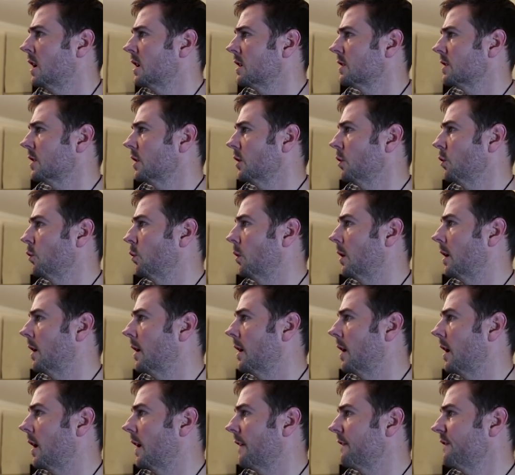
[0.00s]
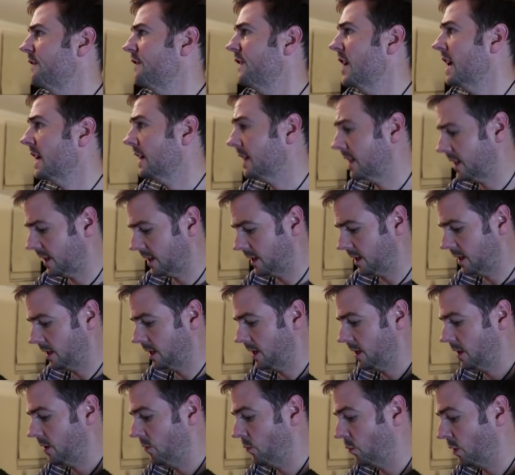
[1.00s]
So I think
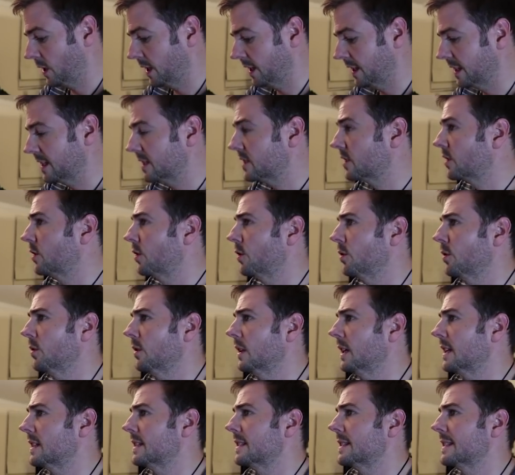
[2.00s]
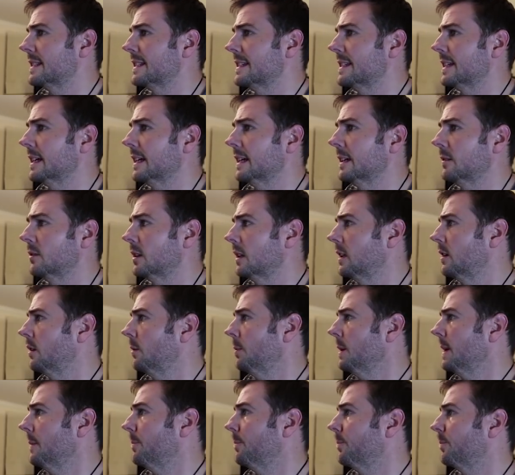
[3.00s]
we're going to need to cool it down a
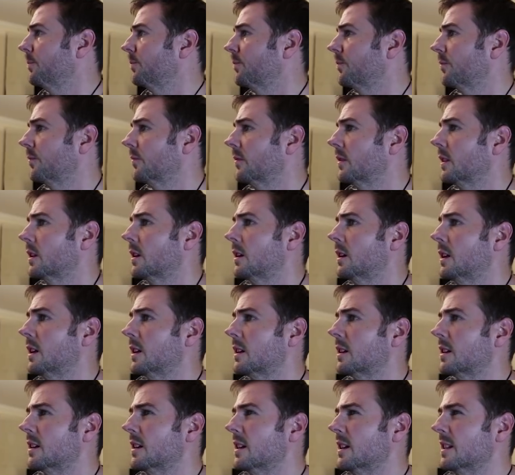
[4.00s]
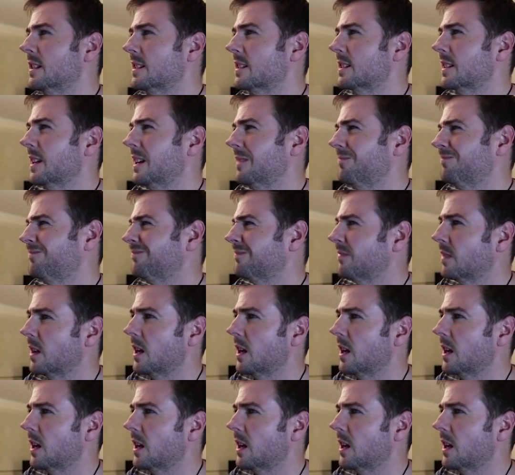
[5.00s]
little bit, because